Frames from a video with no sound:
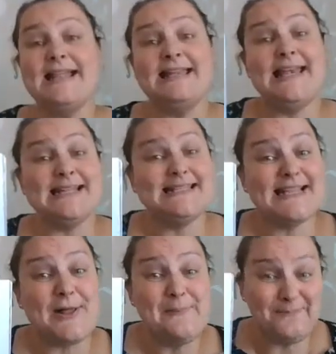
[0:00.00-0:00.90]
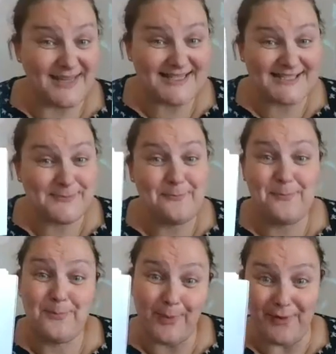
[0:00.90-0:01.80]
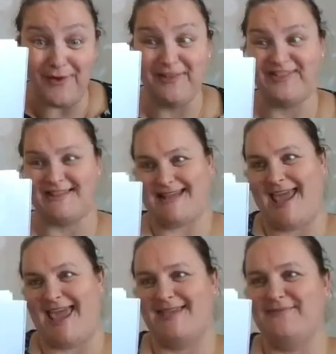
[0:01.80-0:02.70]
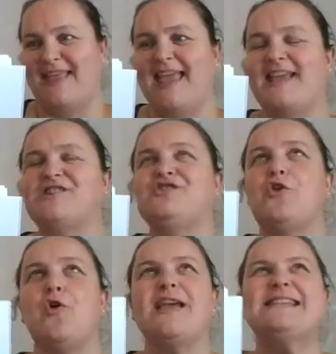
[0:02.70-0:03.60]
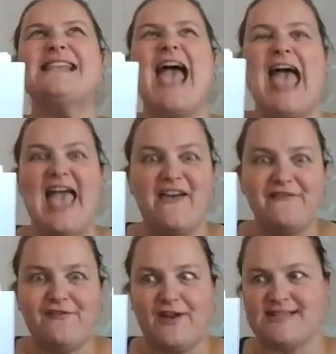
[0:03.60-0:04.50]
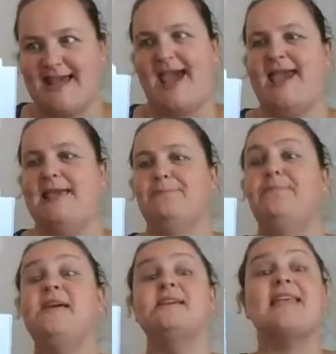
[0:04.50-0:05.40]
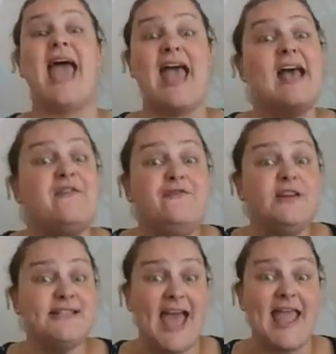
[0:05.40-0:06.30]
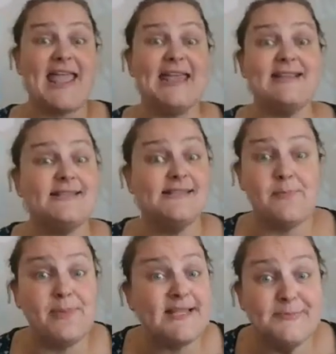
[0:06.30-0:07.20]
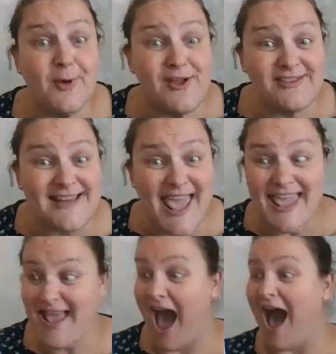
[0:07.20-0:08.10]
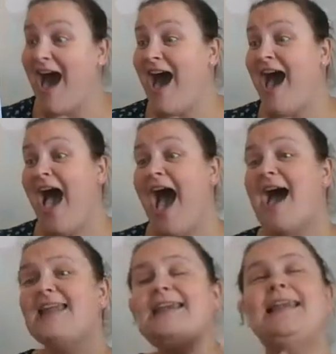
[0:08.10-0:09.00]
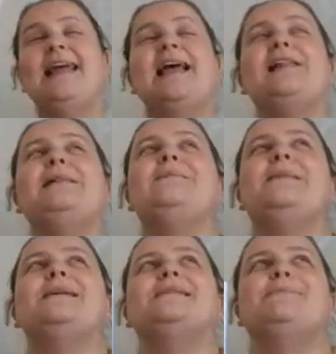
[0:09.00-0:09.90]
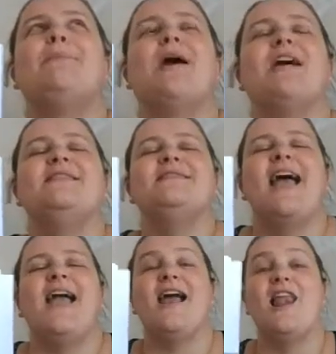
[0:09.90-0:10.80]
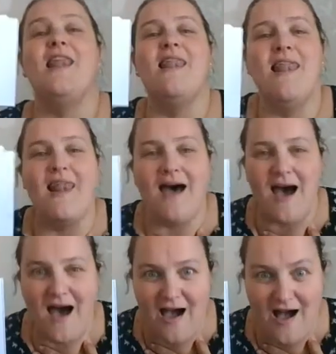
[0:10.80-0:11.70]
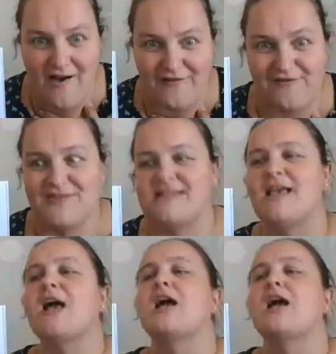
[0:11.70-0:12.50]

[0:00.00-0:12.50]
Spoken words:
Little Miss Birthday enjoys every day because every day it is somebody's birthday. And Little Miss Birthday loves